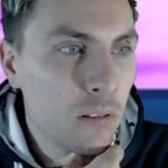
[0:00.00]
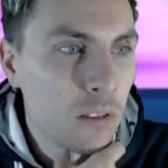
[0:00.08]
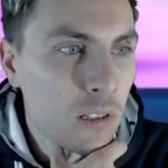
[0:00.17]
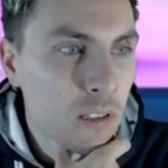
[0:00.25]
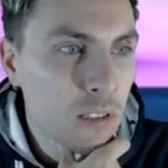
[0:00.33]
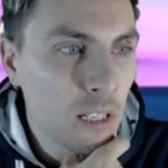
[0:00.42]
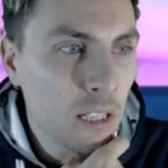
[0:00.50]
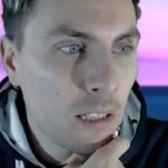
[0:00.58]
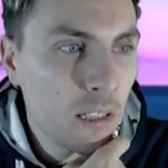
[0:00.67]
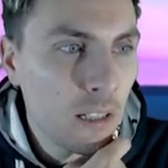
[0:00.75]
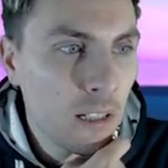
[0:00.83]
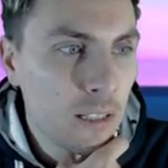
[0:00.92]
to
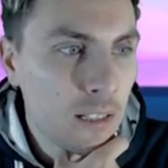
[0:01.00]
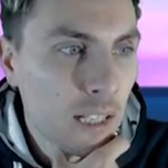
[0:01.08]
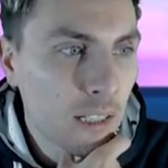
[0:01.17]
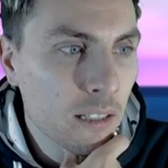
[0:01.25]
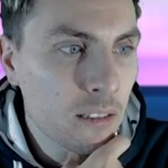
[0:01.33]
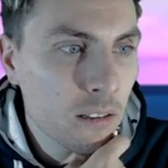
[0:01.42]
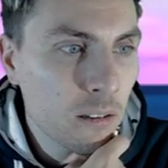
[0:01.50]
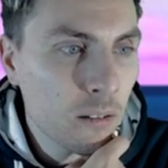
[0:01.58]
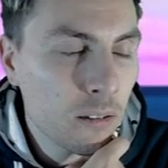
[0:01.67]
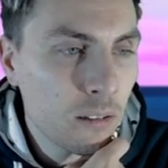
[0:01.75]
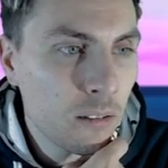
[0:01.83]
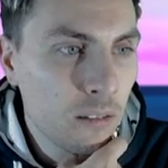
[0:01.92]
see an attack into
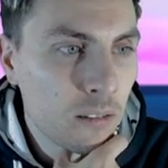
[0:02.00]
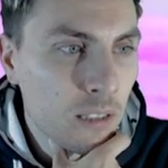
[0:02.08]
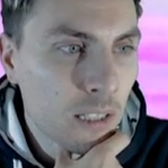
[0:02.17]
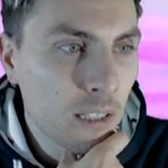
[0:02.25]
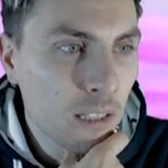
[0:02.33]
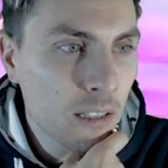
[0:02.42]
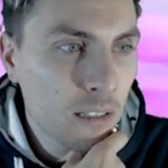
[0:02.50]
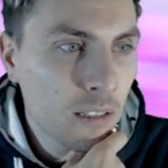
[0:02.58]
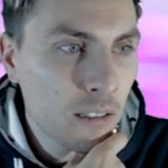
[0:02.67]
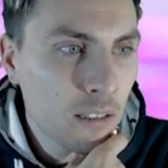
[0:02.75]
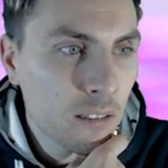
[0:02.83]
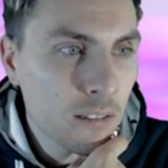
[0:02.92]
Koko. Psychic.
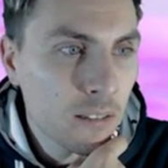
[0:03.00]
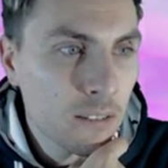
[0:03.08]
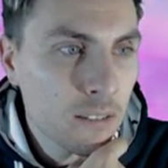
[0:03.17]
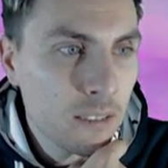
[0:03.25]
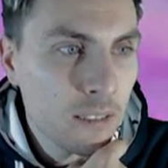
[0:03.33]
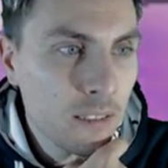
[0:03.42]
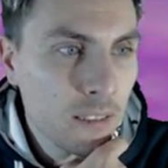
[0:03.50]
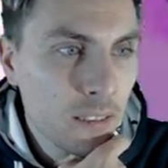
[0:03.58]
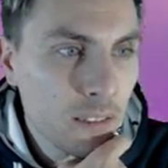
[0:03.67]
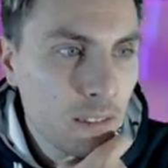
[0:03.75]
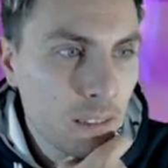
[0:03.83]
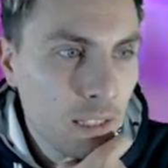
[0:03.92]

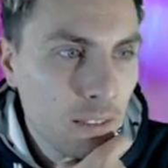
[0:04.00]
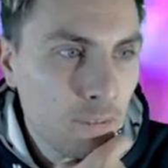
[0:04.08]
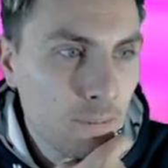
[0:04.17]
Okay.